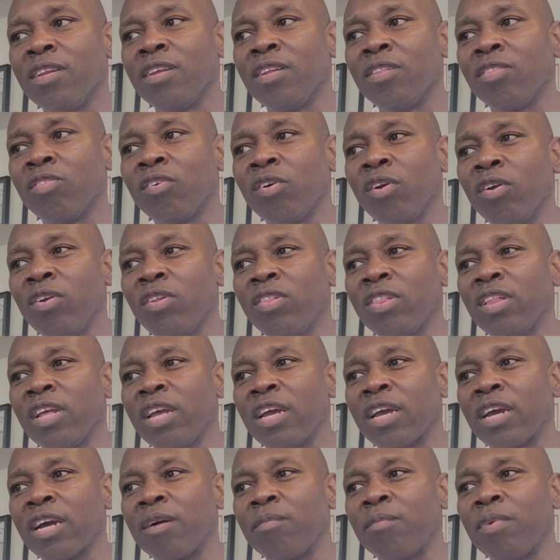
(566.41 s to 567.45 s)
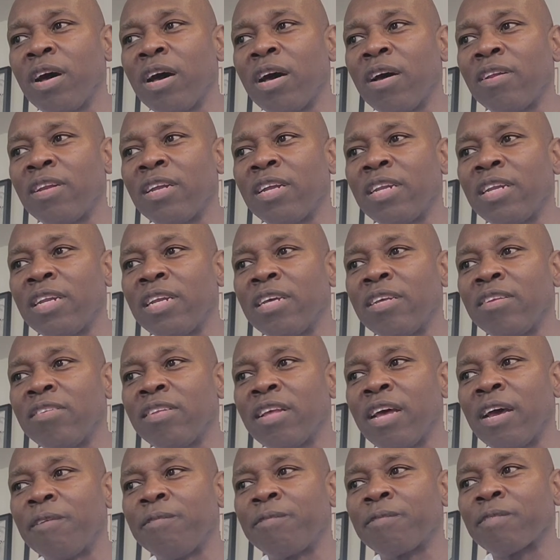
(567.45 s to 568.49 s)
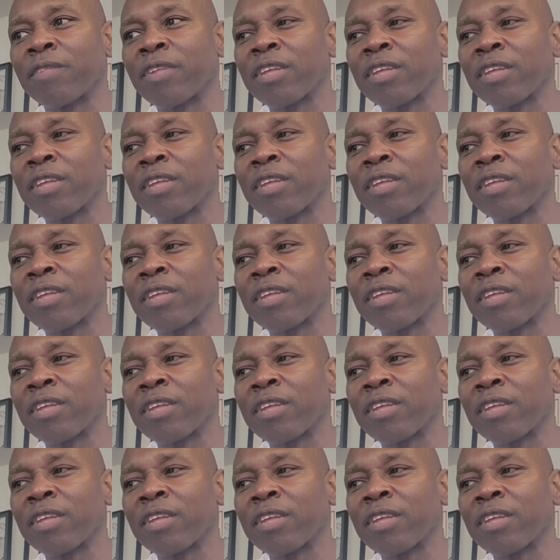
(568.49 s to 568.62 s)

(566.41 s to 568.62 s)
the third thing about it is that